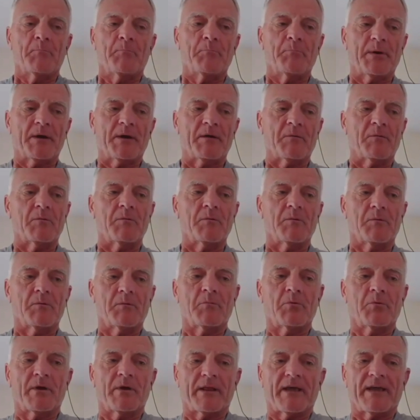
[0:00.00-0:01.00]
But
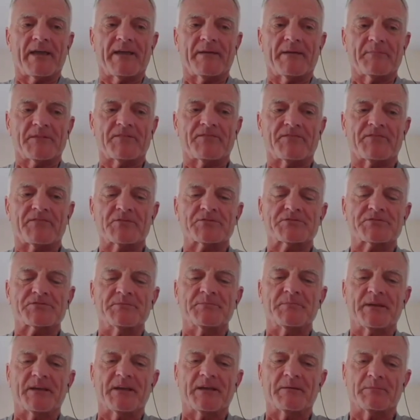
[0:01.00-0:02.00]
what I am the first to
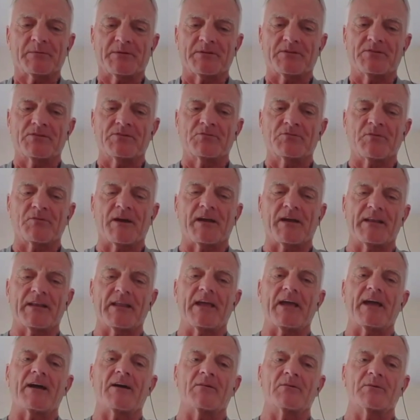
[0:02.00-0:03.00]
be able to do right
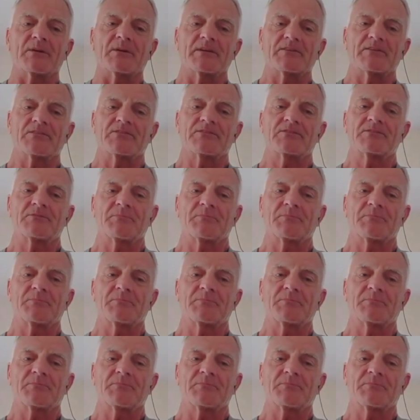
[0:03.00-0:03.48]
now is